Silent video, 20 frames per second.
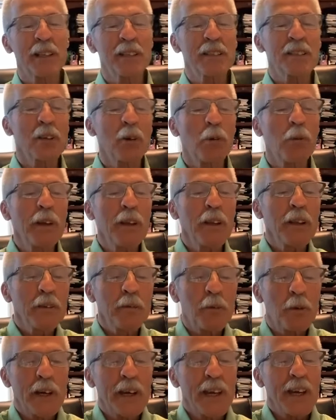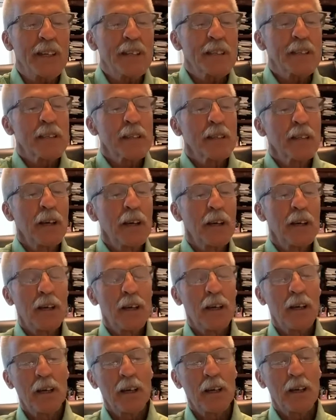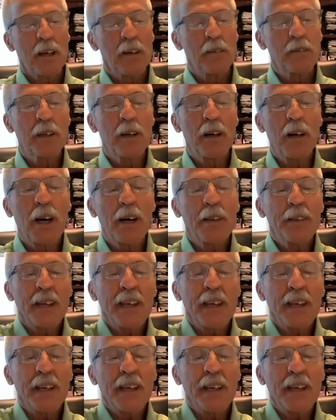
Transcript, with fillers: And so, one of the ways of God